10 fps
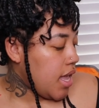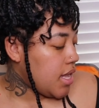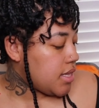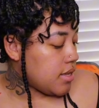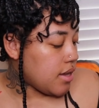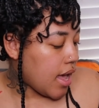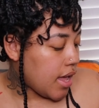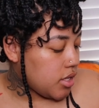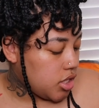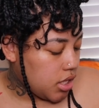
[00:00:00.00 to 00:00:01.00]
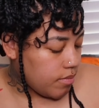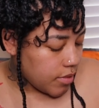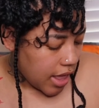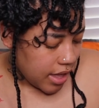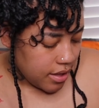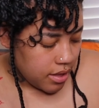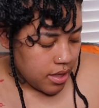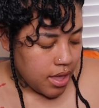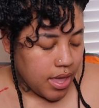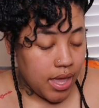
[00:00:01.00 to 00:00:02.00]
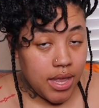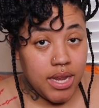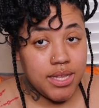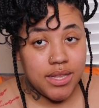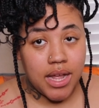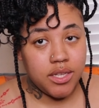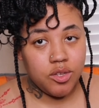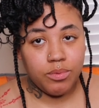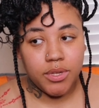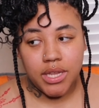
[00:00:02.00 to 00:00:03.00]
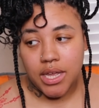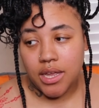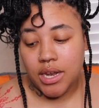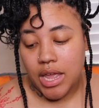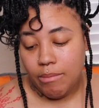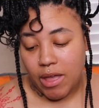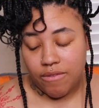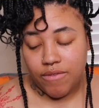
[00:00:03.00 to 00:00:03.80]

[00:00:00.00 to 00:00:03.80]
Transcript: It's not cheap like, and it's not super thin, and my